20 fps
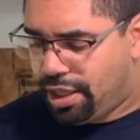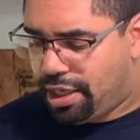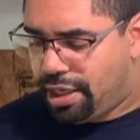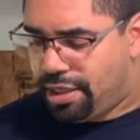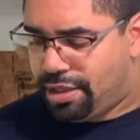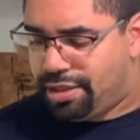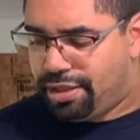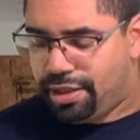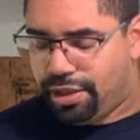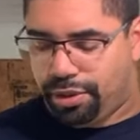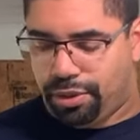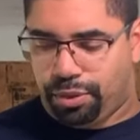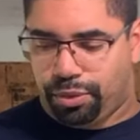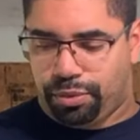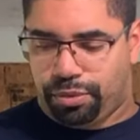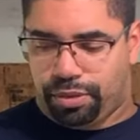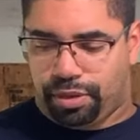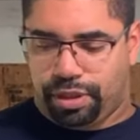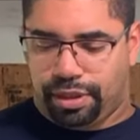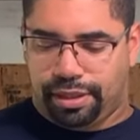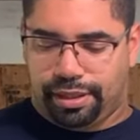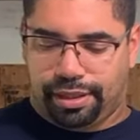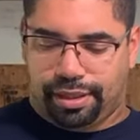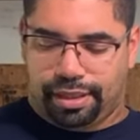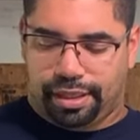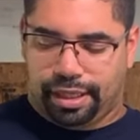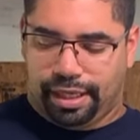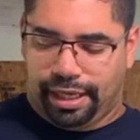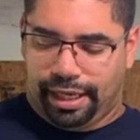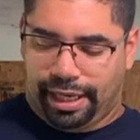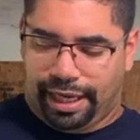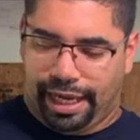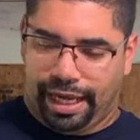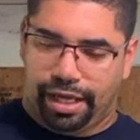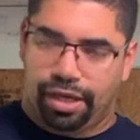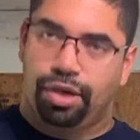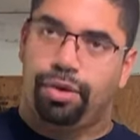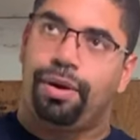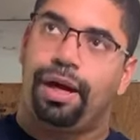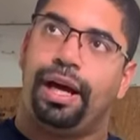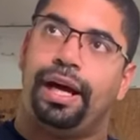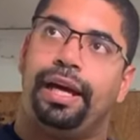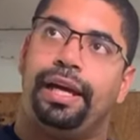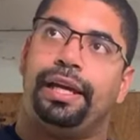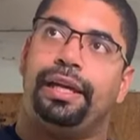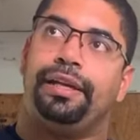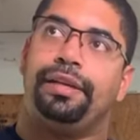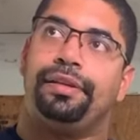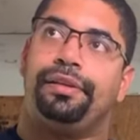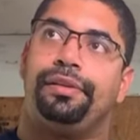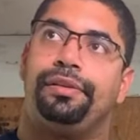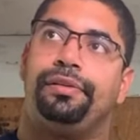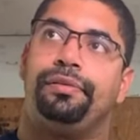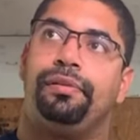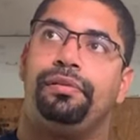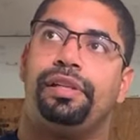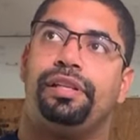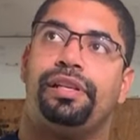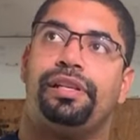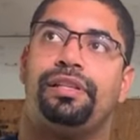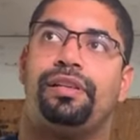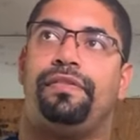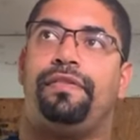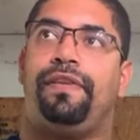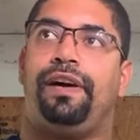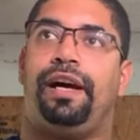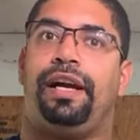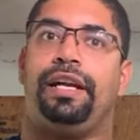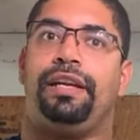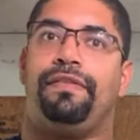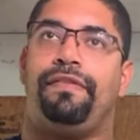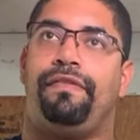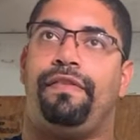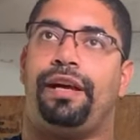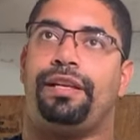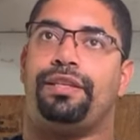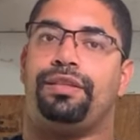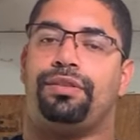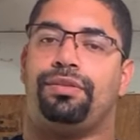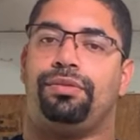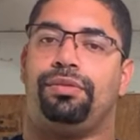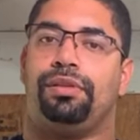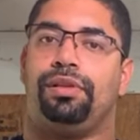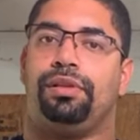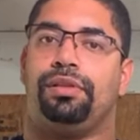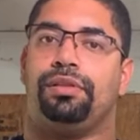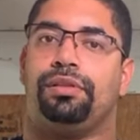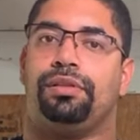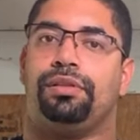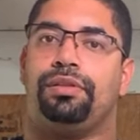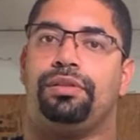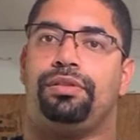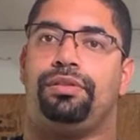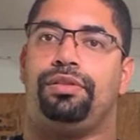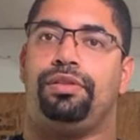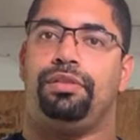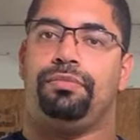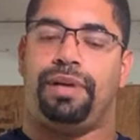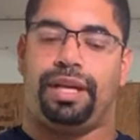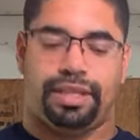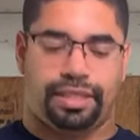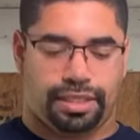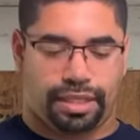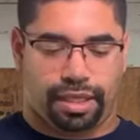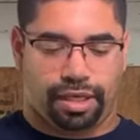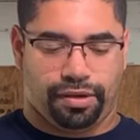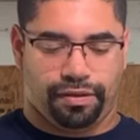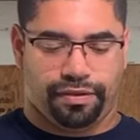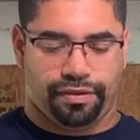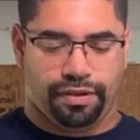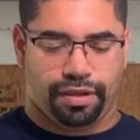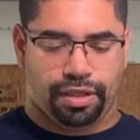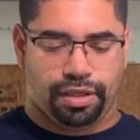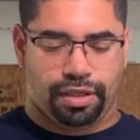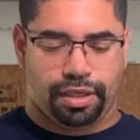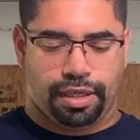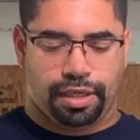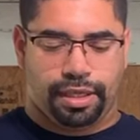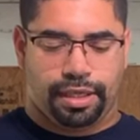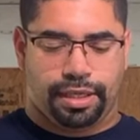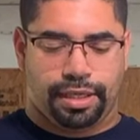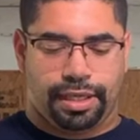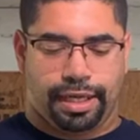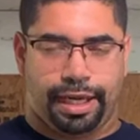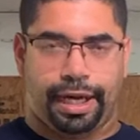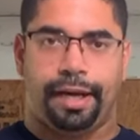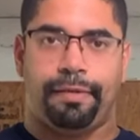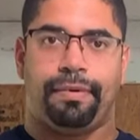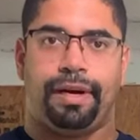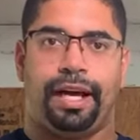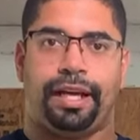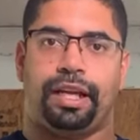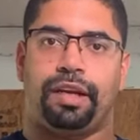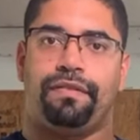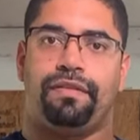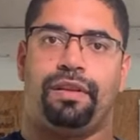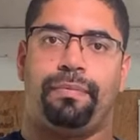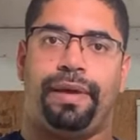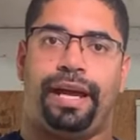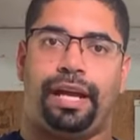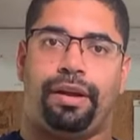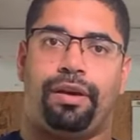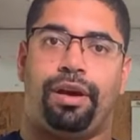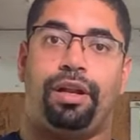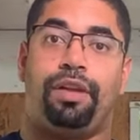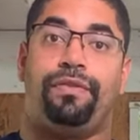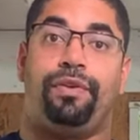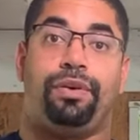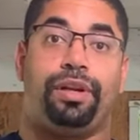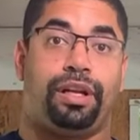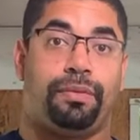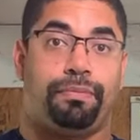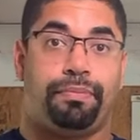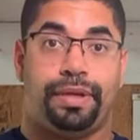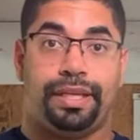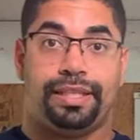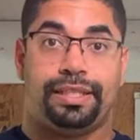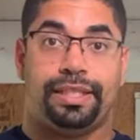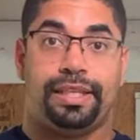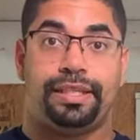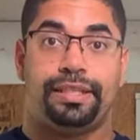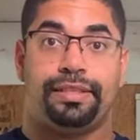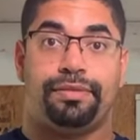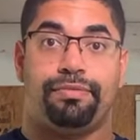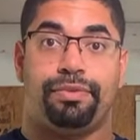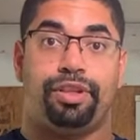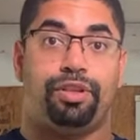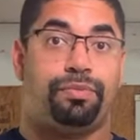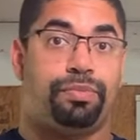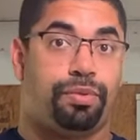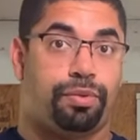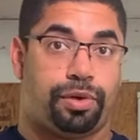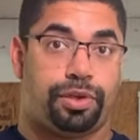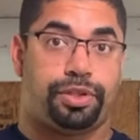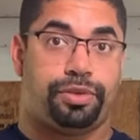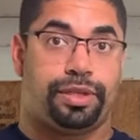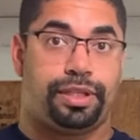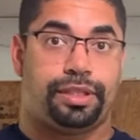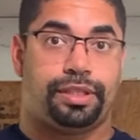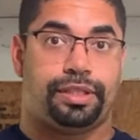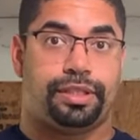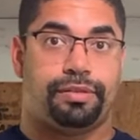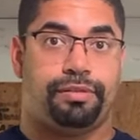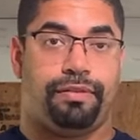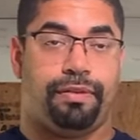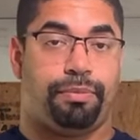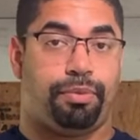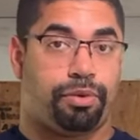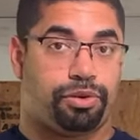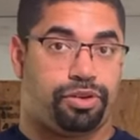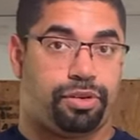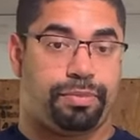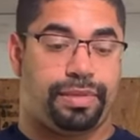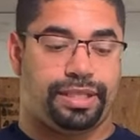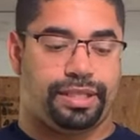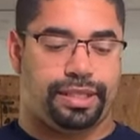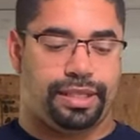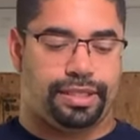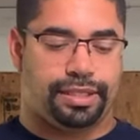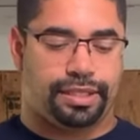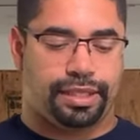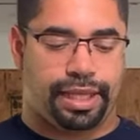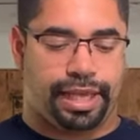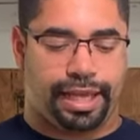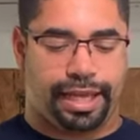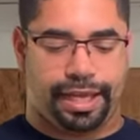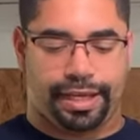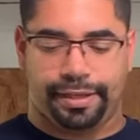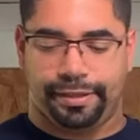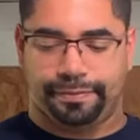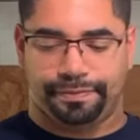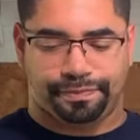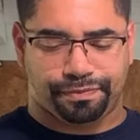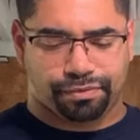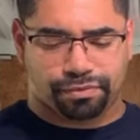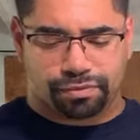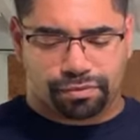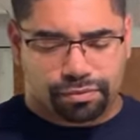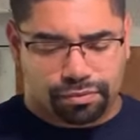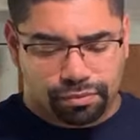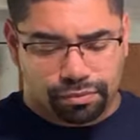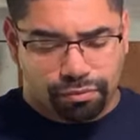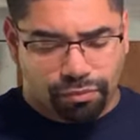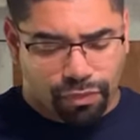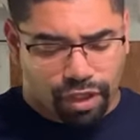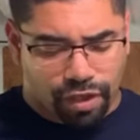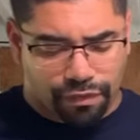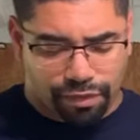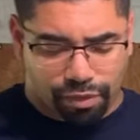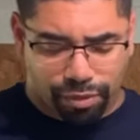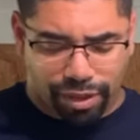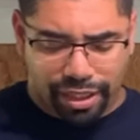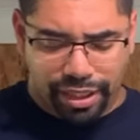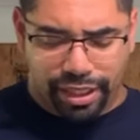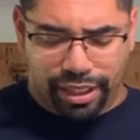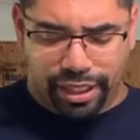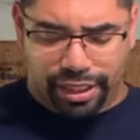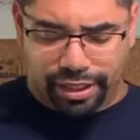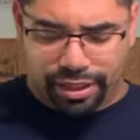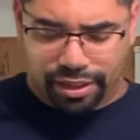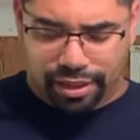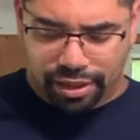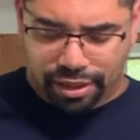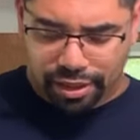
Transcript: So how do I really justify Festool to myself? Um, I come from the background of owning a business. We do portraits, have a portrait business. And for one thing,